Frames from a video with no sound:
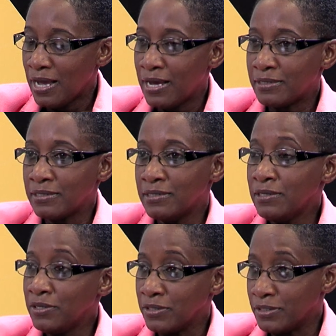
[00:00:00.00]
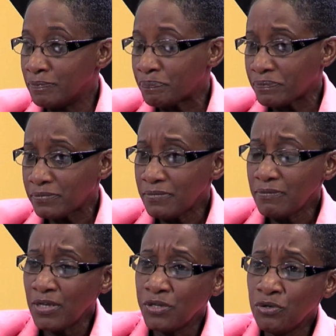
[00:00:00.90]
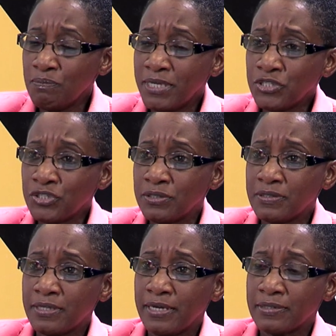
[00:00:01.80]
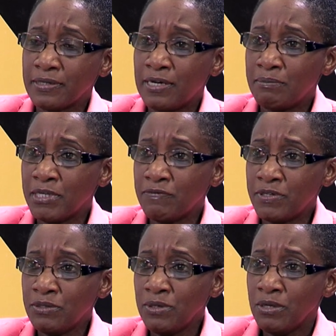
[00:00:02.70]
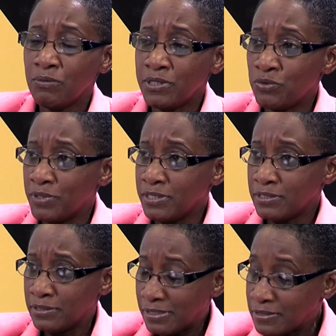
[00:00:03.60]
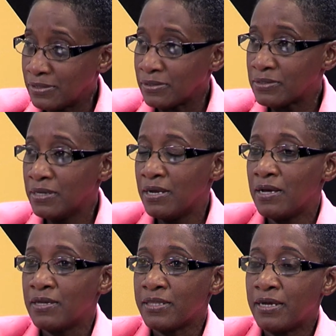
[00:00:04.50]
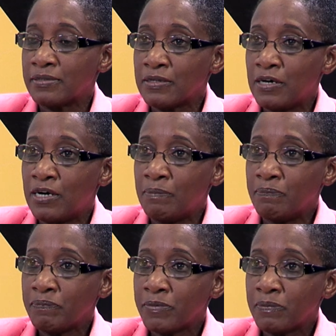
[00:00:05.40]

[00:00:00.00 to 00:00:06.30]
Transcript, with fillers: And earlier, you mentioned that um, even doing the statistics, that um,